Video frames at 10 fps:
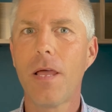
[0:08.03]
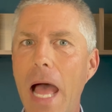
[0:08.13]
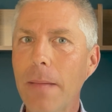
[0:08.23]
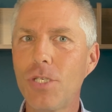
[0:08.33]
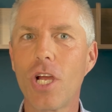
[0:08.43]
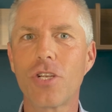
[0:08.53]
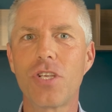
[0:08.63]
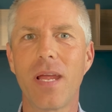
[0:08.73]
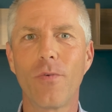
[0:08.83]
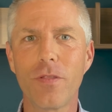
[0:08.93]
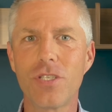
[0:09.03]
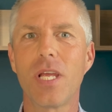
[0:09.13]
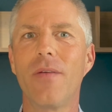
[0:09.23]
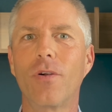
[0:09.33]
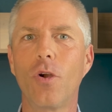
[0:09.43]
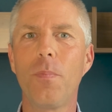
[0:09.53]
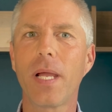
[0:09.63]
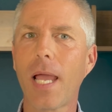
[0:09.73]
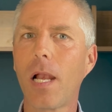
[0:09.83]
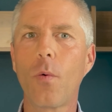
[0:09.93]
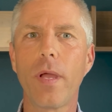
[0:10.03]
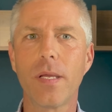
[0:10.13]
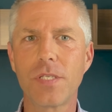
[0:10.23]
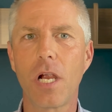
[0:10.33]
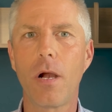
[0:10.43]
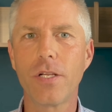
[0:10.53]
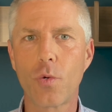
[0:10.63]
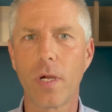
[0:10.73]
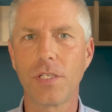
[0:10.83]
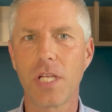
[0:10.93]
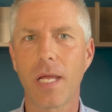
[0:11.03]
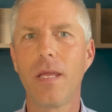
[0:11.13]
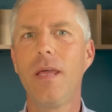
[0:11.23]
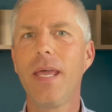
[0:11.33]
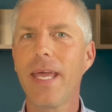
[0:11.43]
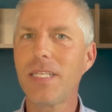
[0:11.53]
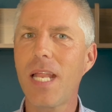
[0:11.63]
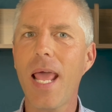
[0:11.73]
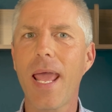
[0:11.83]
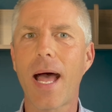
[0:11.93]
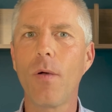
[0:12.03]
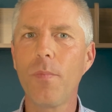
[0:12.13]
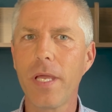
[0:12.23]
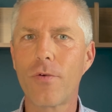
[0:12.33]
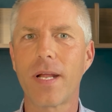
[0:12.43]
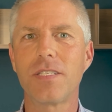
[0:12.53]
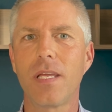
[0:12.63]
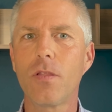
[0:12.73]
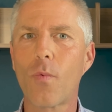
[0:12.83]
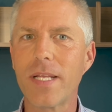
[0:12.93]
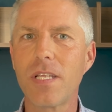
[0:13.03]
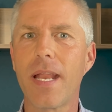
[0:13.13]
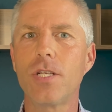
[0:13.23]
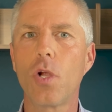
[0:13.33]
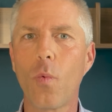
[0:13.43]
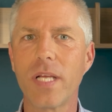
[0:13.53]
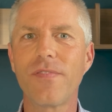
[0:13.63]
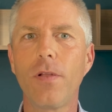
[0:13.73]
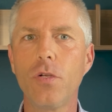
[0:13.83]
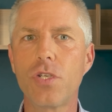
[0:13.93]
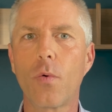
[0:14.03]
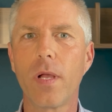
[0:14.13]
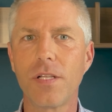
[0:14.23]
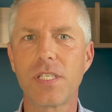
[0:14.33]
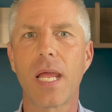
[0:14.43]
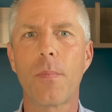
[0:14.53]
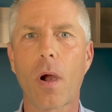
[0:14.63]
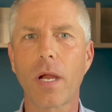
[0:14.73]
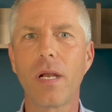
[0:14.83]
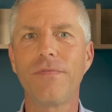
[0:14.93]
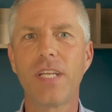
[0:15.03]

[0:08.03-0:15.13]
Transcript: I'm Chuck Shaver with The Shaver Group at Keller Williams Heritage Realty, and today I will be addressing the residential West Volusia real estate market of